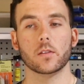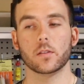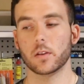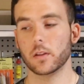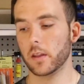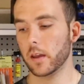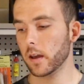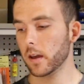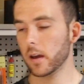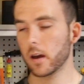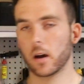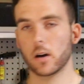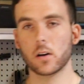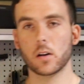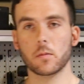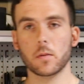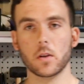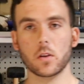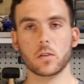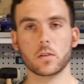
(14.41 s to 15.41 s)
today I'm
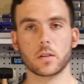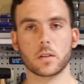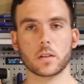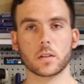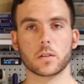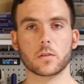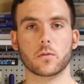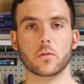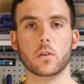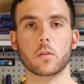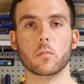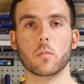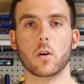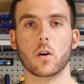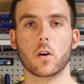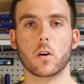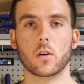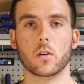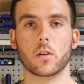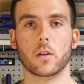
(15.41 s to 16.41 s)
going to be using this
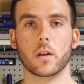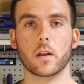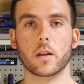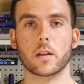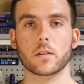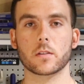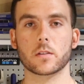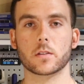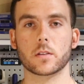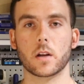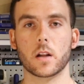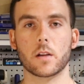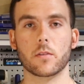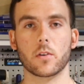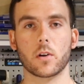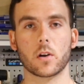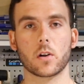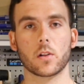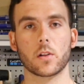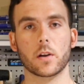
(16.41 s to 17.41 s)
football instead of
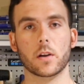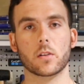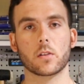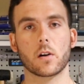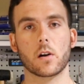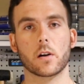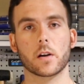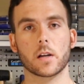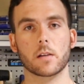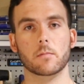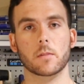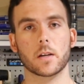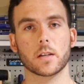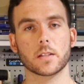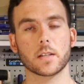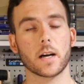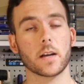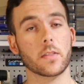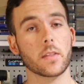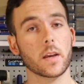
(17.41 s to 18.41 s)
a clay target
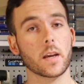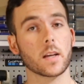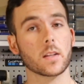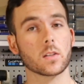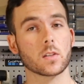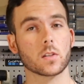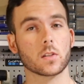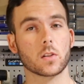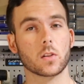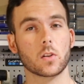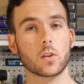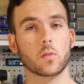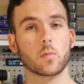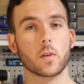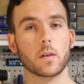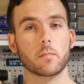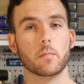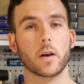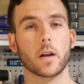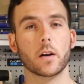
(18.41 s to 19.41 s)
because I think it's a little
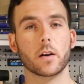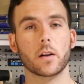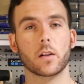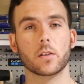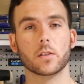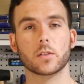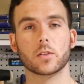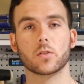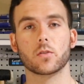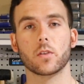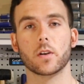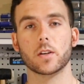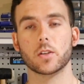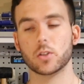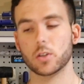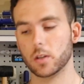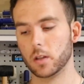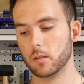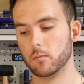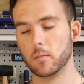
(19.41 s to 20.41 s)
bit better
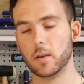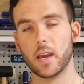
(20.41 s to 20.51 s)
illustration than